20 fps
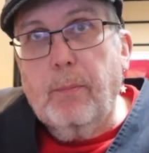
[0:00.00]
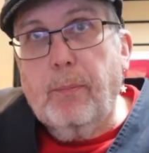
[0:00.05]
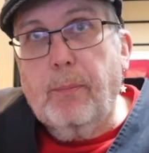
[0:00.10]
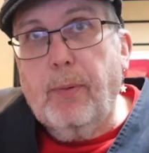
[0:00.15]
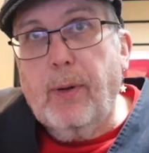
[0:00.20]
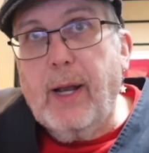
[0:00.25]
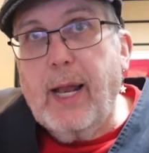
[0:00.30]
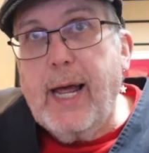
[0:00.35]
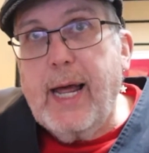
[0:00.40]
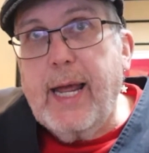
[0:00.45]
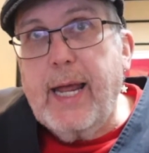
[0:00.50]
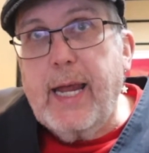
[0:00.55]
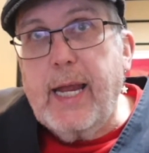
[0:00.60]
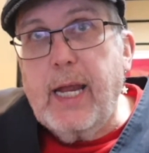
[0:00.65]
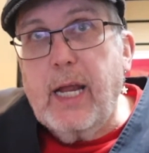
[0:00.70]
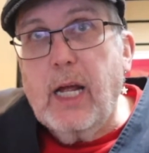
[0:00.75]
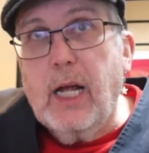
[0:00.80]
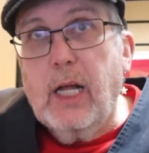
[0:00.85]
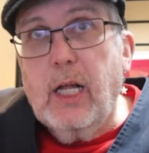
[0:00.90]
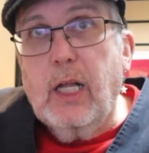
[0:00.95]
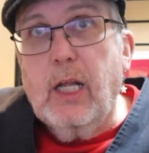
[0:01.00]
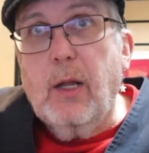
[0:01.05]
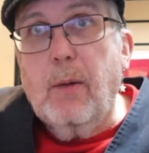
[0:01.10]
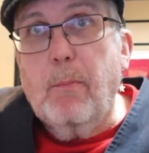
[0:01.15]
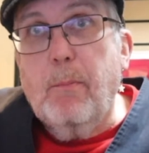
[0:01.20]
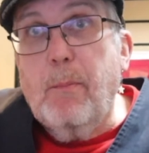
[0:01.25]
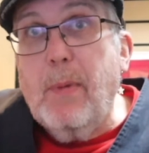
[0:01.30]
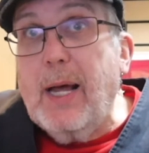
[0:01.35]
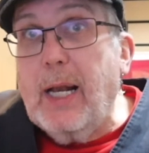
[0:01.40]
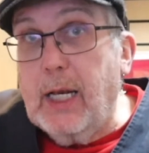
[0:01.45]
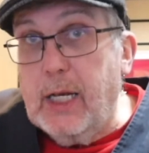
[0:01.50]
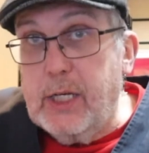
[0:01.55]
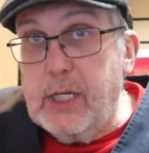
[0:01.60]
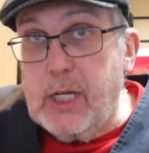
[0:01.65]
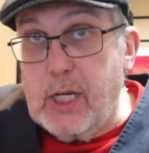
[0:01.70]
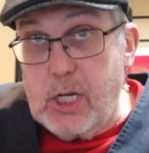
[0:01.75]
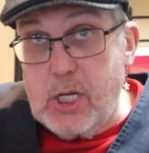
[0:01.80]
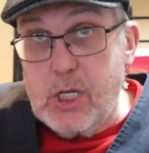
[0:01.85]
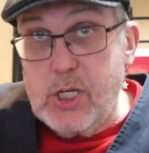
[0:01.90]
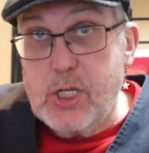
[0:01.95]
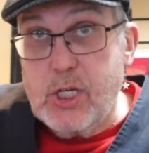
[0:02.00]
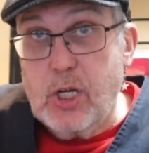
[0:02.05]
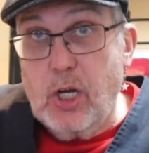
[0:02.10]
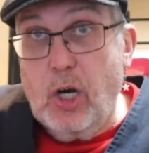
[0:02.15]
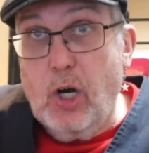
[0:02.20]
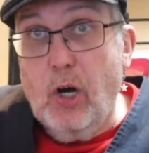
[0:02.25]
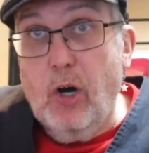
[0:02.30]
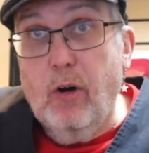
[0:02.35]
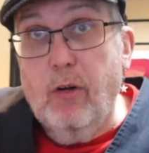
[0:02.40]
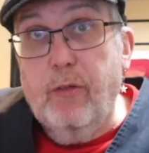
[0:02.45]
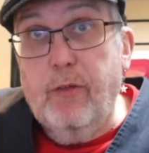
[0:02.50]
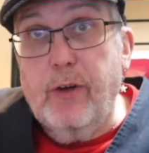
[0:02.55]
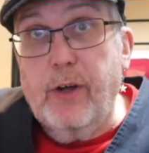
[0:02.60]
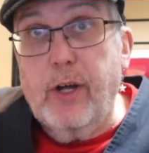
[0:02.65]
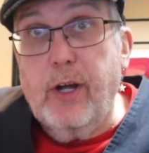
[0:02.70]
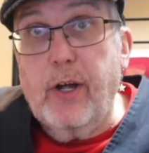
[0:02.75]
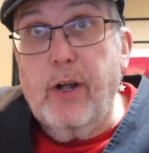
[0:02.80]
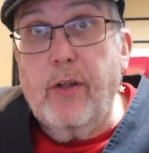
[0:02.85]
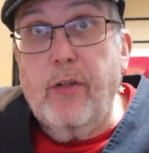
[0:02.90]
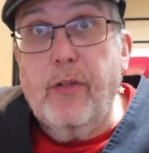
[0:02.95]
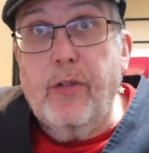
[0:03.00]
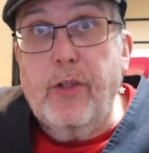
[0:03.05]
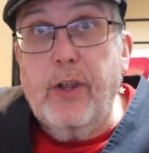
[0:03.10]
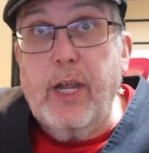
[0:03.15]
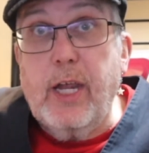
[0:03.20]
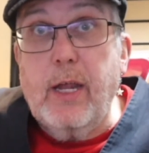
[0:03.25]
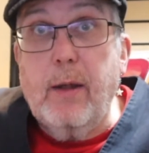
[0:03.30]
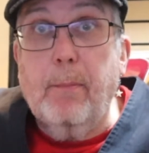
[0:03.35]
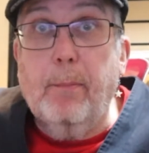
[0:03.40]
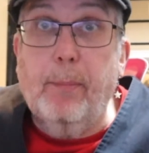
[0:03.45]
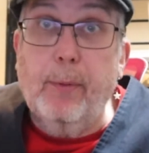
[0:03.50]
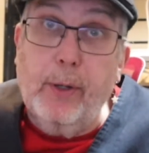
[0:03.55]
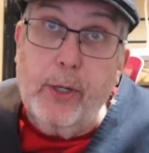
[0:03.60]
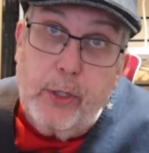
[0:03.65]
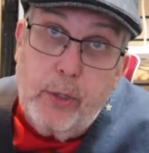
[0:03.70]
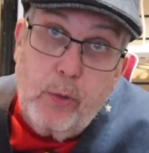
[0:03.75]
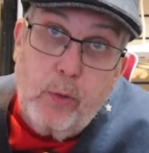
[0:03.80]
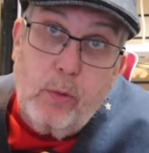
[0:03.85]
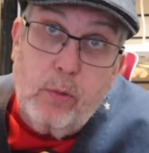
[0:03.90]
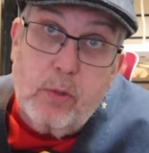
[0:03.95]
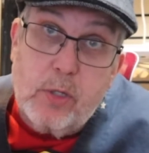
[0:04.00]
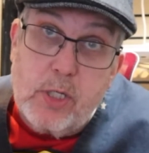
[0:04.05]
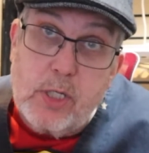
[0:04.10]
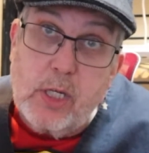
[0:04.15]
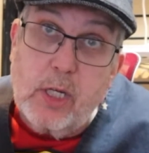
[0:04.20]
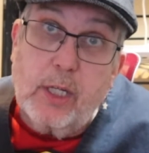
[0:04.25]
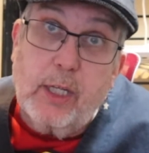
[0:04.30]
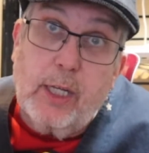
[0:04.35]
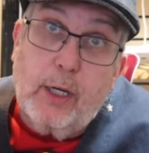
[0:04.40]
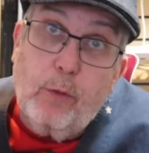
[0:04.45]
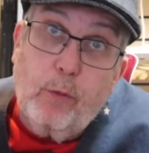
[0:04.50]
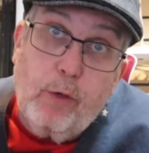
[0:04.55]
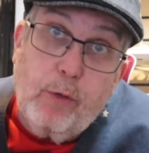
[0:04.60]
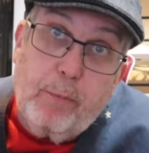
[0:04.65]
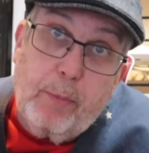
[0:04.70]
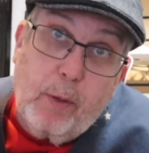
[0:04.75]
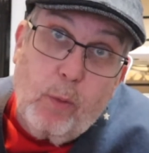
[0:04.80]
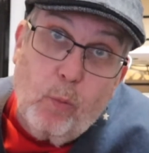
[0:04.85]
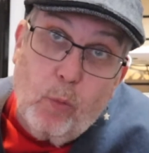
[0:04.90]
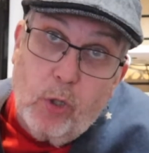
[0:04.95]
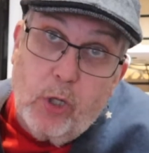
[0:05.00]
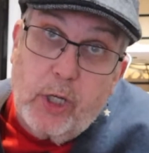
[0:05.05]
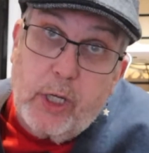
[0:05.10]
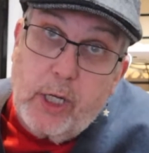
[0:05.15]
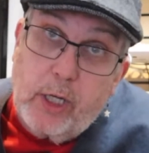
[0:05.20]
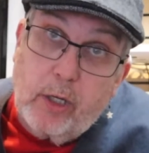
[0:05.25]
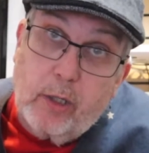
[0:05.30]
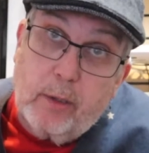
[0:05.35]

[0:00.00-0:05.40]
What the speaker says: play melodies over the blues that we've been working